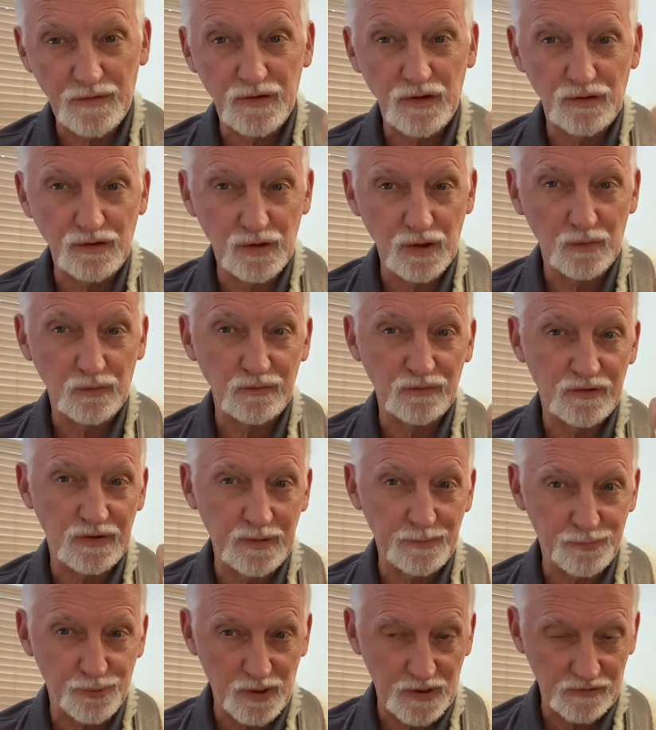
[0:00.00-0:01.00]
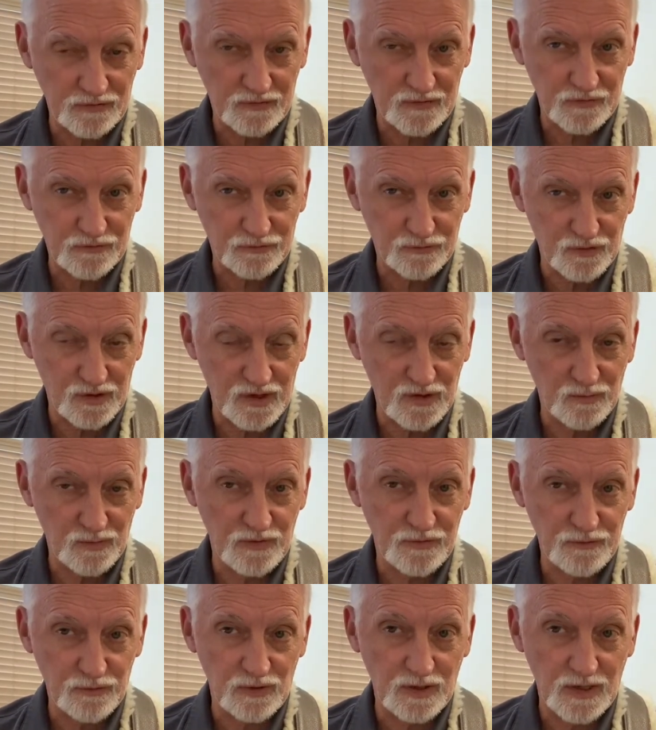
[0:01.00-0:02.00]
you don't depress the string
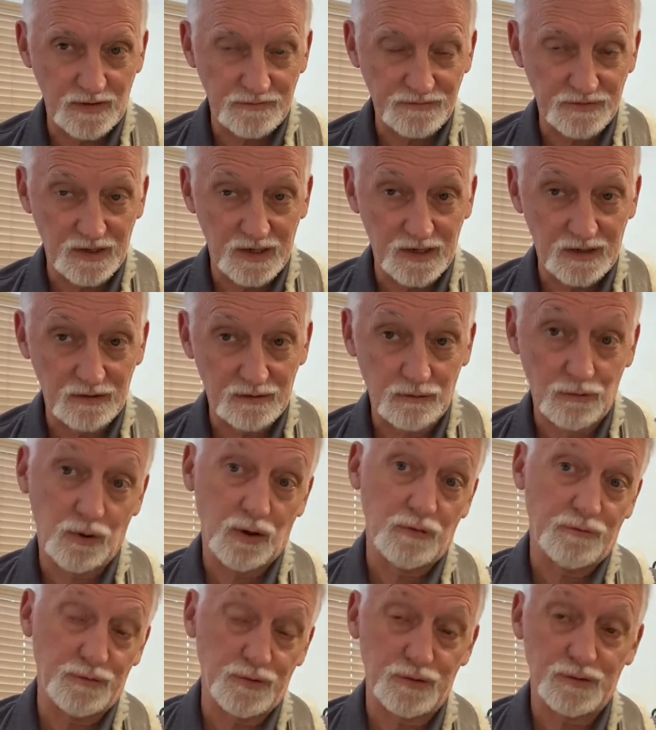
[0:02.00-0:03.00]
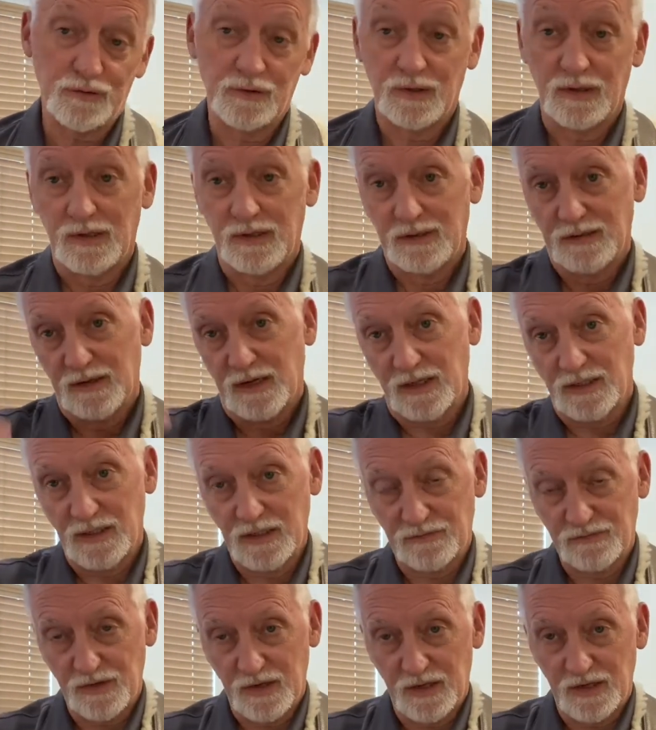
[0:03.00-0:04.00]
with your left hand, or if you're a
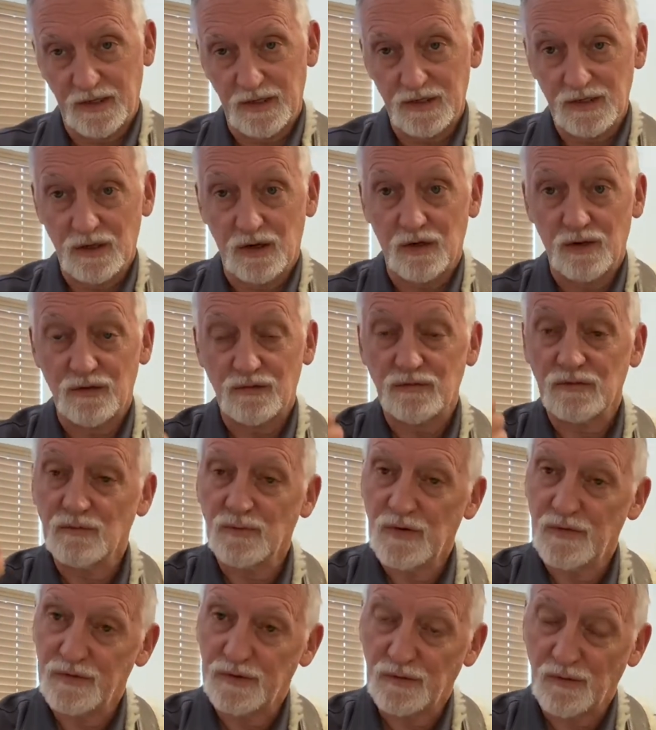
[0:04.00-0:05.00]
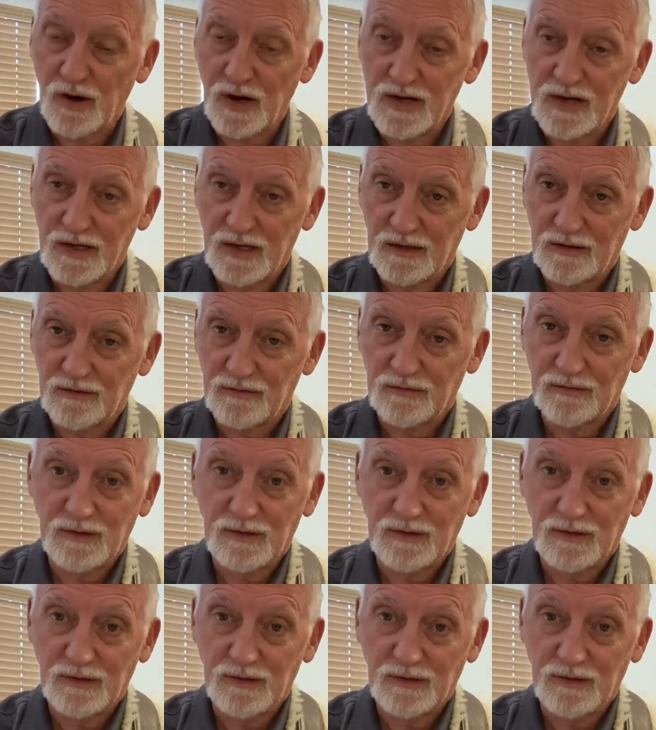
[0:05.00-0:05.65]
left-handed guitarist, with your right hand.